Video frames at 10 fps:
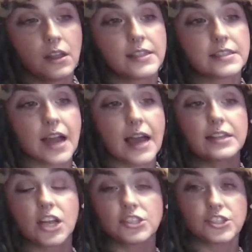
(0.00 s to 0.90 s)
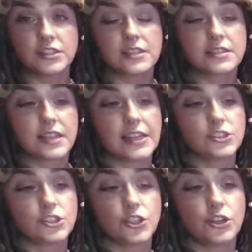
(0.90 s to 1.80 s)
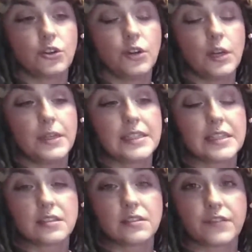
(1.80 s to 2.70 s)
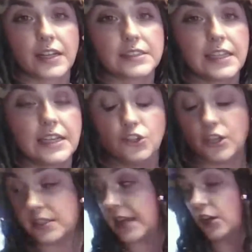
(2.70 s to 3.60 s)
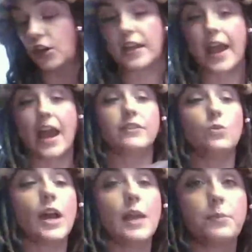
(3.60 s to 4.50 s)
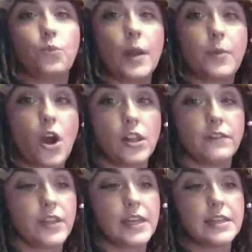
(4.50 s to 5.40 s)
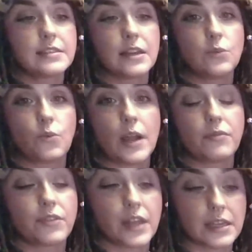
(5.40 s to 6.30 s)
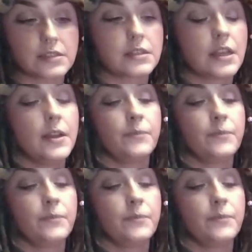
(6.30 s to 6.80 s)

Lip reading: is not touching the skin. So you're going to be disinfecting, and you can take your cavi wipe all of this and wipe this.